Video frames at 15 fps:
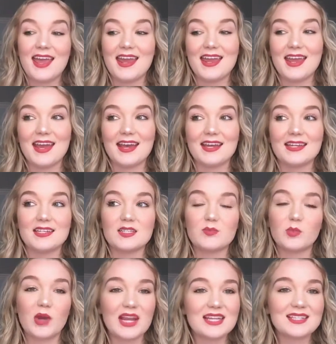
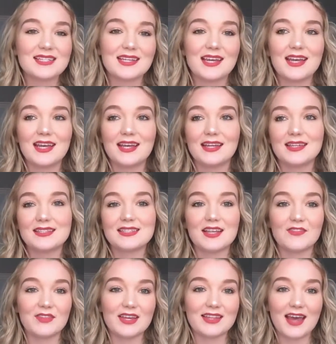and pricing,
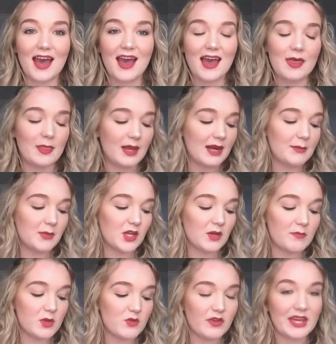stuff like that, and then I'm going
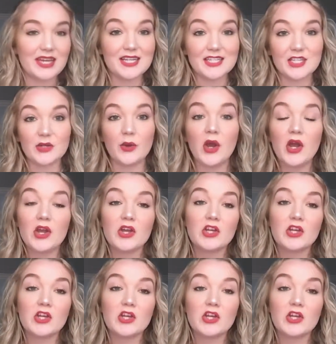to move into